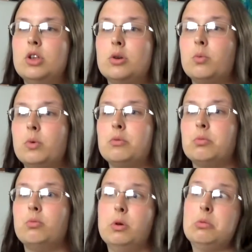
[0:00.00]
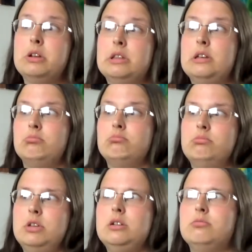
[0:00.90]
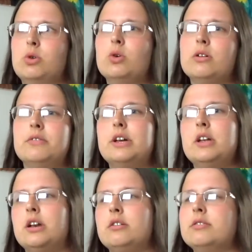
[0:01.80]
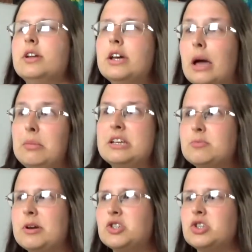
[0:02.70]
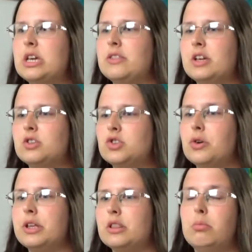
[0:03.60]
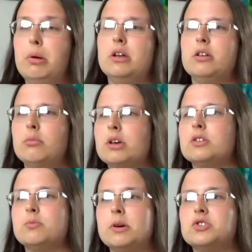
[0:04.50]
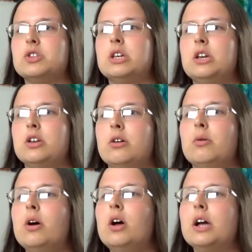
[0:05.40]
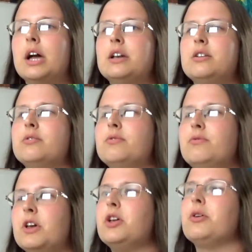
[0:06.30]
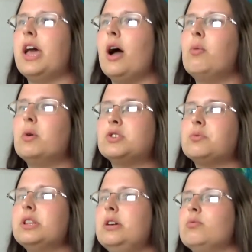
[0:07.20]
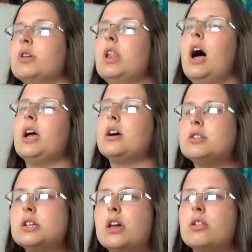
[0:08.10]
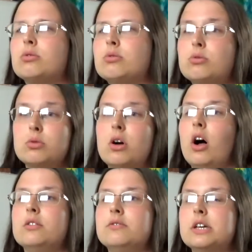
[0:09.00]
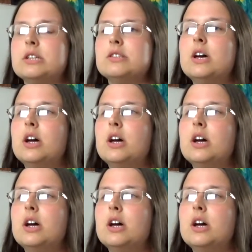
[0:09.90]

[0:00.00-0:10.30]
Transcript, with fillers: you know we we really need more of it and i mean especially i think during the pandemic especially you know kind of figuring out what to really rely on to get through all of this